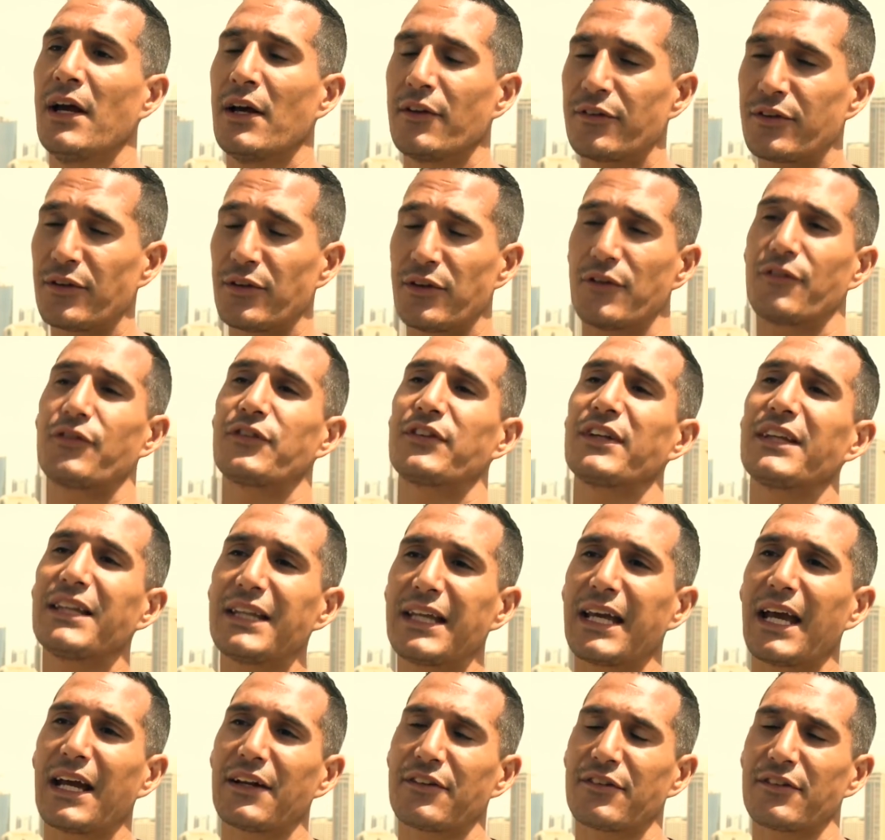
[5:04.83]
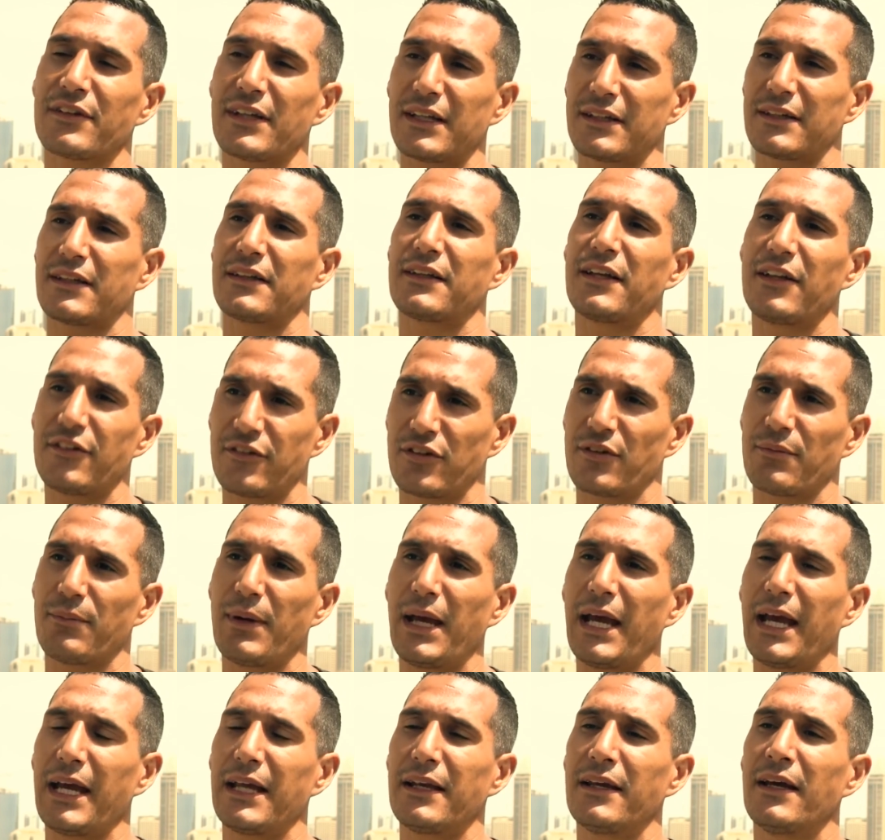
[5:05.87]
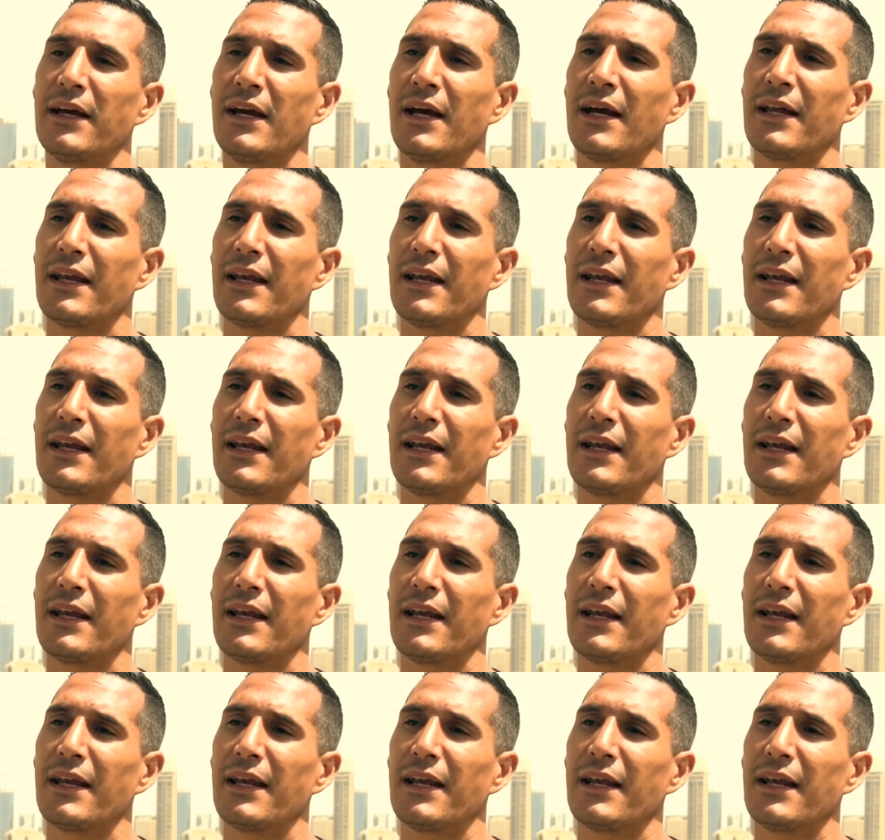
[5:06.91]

So you've seen the answer that the teacher made.